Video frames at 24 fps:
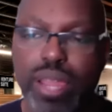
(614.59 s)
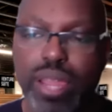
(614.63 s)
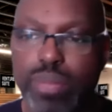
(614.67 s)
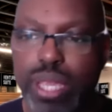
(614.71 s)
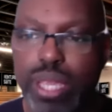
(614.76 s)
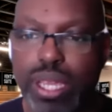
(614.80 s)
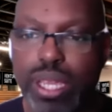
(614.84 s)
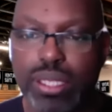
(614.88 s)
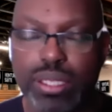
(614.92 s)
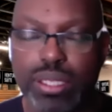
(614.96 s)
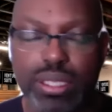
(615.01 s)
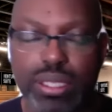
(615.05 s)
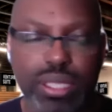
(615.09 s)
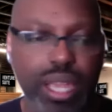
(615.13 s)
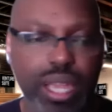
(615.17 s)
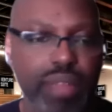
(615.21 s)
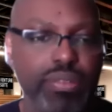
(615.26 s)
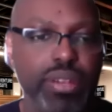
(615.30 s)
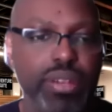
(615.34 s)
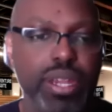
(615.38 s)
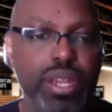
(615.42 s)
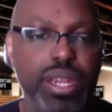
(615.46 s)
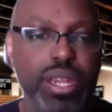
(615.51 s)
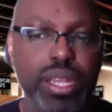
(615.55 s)
Because
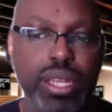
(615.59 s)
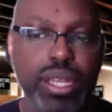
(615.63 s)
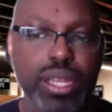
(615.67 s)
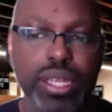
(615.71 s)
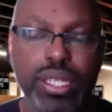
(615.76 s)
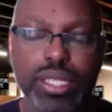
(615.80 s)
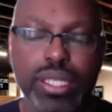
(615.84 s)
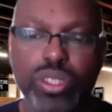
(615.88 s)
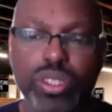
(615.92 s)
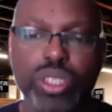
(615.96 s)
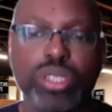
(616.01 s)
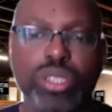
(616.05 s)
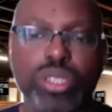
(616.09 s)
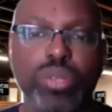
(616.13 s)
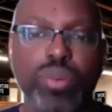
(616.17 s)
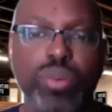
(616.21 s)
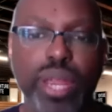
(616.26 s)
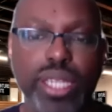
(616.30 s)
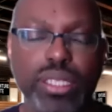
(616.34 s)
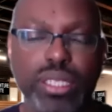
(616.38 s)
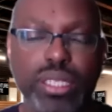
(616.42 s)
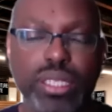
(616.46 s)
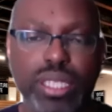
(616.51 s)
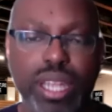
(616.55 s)
every
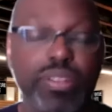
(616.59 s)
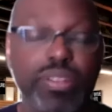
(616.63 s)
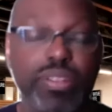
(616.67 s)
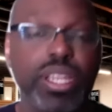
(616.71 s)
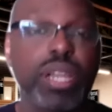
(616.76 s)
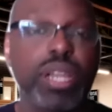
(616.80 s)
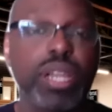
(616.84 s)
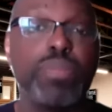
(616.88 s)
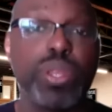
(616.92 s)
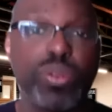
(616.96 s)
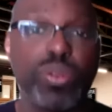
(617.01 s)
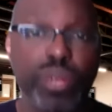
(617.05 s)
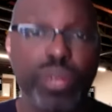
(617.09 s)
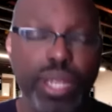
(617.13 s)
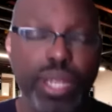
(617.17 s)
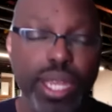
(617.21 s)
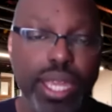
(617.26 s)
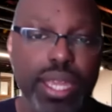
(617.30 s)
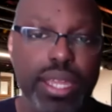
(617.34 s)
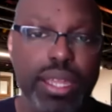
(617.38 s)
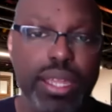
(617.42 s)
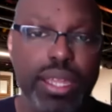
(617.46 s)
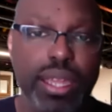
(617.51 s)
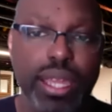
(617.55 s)
situation, every
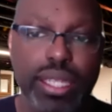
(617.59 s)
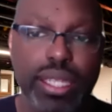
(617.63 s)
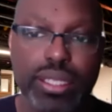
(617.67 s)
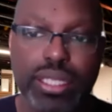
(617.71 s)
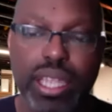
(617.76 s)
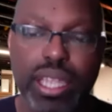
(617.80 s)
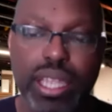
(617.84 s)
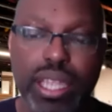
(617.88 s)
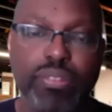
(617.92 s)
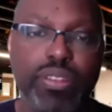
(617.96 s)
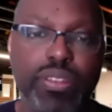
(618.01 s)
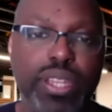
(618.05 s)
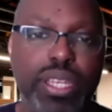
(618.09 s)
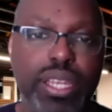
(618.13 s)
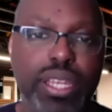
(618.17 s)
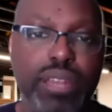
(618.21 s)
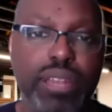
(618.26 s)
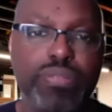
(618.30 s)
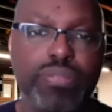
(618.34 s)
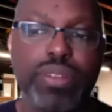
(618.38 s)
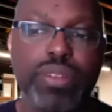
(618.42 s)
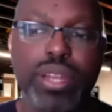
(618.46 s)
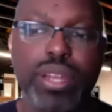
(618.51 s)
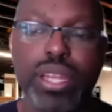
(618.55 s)
community is definitely
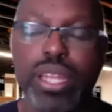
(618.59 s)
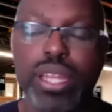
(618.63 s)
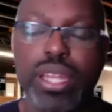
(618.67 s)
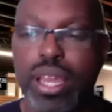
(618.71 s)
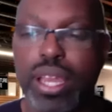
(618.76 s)
different.